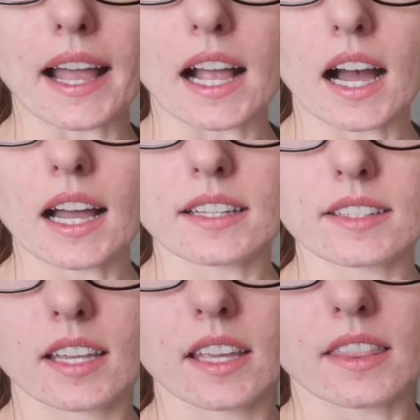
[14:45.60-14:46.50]
I
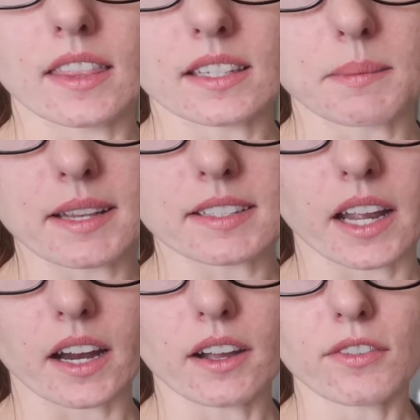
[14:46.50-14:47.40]
got this
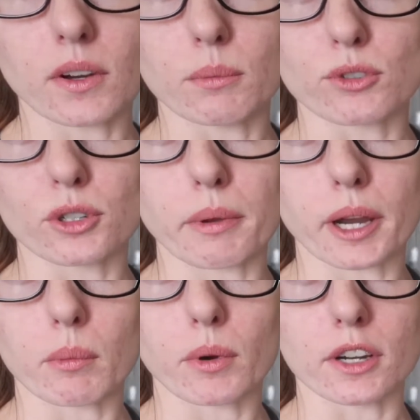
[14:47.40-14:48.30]
mascara from Drew
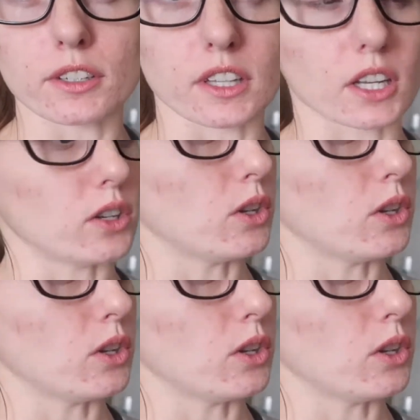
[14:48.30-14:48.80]
Barrymore's like